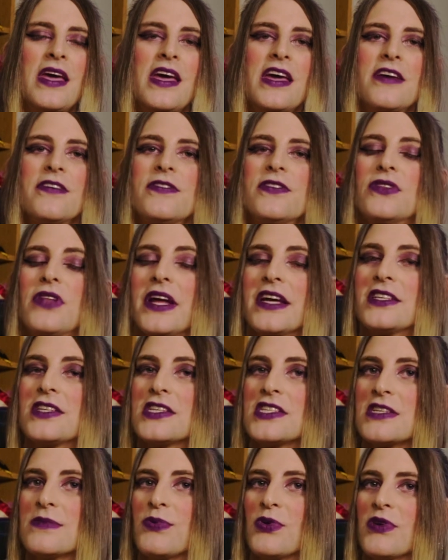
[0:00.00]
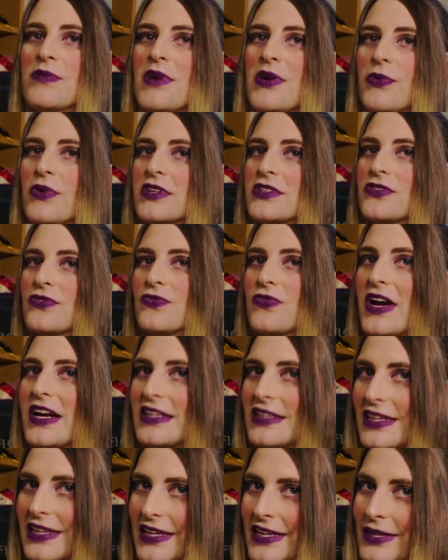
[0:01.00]
If you'd like to support my work
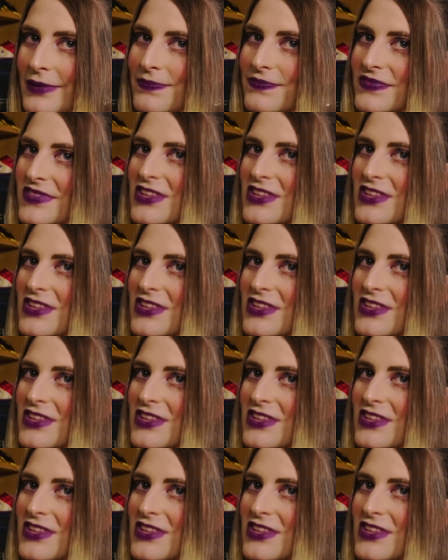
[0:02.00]
directly,